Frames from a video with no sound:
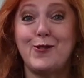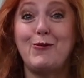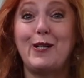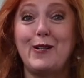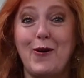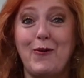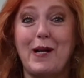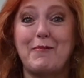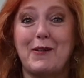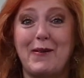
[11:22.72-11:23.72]
Don't you want to
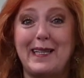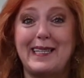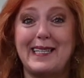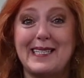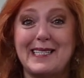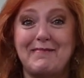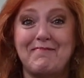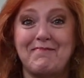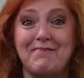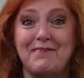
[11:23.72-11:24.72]
know what I'm going to rate
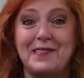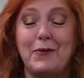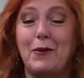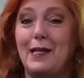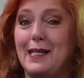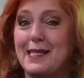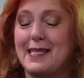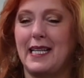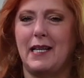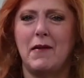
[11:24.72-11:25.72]
this? Well,
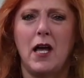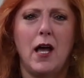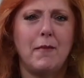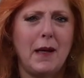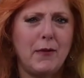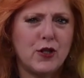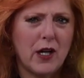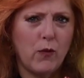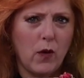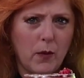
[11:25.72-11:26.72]
let's see.
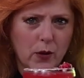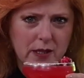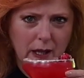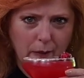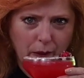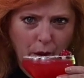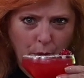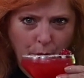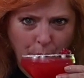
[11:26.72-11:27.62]
Maybe we should have one more sip.